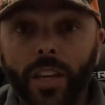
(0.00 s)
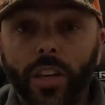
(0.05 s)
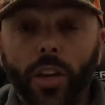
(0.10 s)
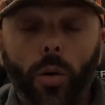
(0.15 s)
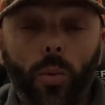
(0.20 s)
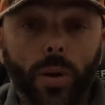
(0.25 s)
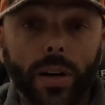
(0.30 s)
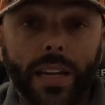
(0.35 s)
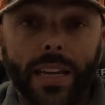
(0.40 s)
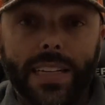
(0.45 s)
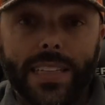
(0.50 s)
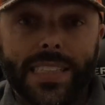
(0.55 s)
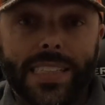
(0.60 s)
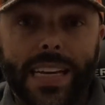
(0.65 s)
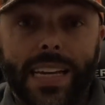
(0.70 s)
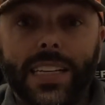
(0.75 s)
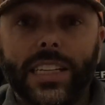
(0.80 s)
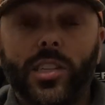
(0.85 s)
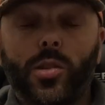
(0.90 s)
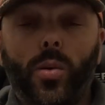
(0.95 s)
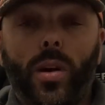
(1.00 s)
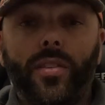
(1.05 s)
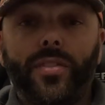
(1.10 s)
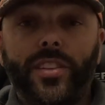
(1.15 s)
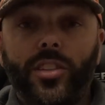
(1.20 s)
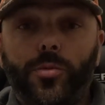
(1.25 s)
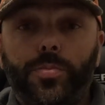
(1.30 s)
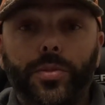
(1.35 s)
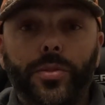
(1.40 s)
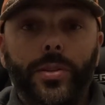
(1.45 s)
We're getting 10 to 12
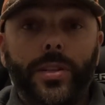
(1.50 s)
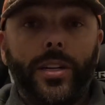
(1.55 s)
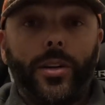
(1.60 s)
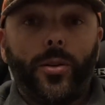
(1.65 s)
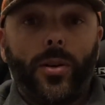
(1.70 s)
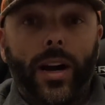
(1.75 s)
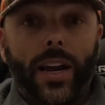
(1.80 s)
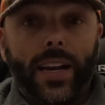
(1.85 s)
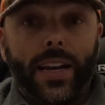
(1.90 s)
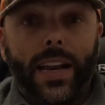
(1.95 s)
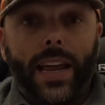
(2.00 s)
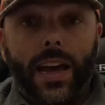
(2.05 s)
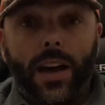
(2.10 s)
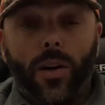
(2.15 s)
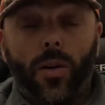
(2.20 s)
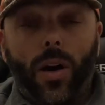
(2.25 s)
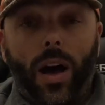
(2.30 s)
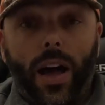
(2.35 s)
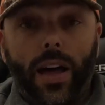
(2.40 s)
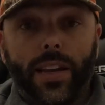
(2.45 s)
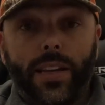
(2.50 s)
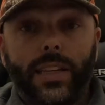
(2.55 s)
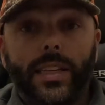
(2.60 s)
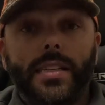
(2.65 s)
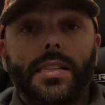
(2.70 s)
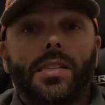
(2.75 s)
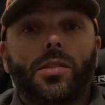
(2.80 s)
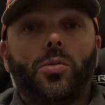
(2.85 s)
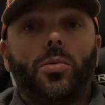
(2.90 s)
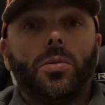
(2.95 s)
inch bluegill right now out of
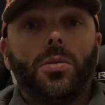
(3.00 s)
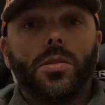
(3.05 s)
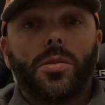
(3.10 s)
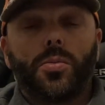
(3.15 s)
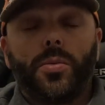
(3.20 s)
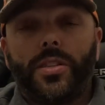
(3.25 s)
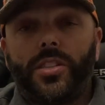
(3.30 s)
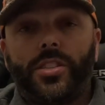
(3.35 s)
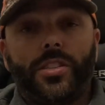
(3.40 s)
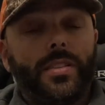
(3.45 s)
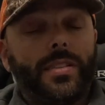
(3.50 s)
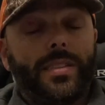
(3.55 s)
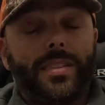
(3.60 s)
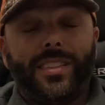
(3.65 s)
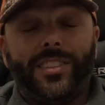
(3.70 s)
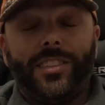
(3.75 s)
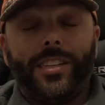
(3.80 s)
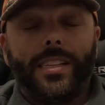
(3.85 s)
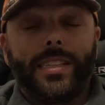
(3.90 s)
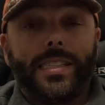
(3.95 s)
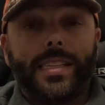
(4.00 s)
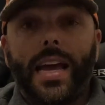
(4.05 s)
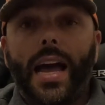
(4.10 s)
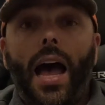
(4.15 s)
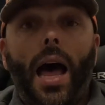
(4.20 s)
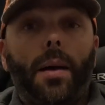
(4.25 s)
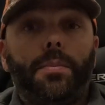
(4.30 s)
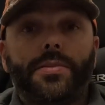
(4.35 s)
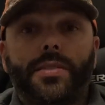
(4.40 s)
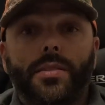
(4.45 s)
these schools, which is just
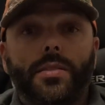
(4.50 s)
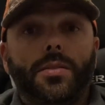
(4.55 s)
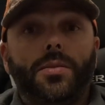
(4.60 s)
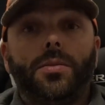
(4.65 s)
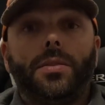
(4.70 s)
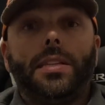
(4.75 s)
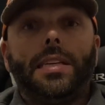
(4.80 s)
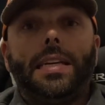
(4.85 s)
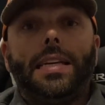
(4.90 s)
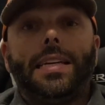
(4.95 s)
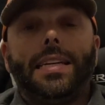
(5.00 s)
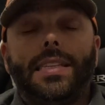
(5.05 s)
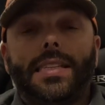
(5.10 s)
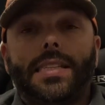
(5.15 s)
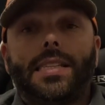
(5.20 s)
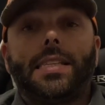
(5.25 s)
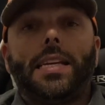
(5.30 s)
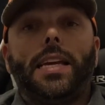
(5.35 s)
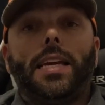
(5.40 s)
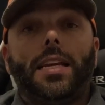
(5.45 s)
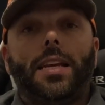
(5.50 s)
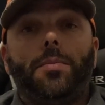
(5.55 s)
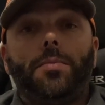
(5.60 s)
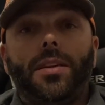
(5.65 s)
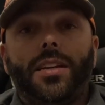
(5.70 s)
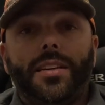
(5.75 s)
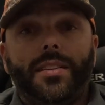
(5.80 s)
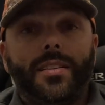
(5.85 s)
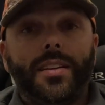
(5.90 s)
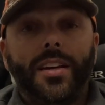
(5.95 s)
absolutely insane. I
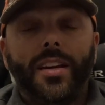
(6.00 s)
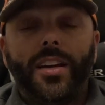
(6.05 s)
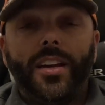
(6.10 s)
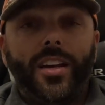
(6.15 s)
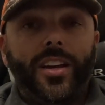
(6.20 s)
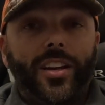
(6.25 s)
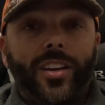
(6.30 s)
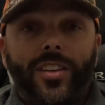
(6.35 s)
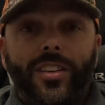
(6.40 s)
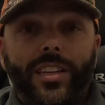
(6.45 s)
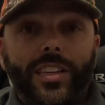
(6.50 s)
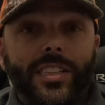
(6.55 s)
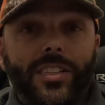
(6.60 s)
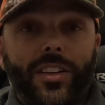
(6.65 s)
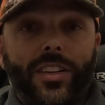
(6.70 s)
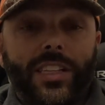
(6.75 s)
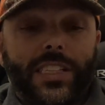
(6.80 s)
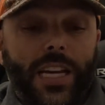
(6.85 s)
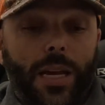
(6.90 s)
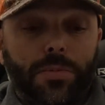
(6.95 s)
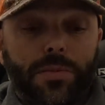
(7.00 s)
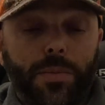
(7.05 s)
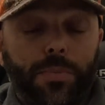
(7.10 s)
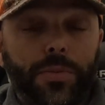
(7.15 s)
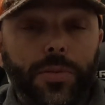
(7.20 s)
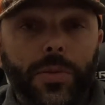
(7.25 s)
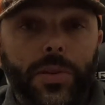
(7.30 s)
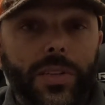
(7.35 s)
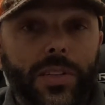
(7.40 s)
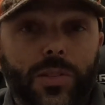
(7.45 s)
mean, these are the types of
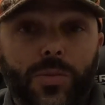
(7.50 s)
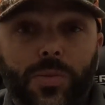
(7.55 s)
bluegills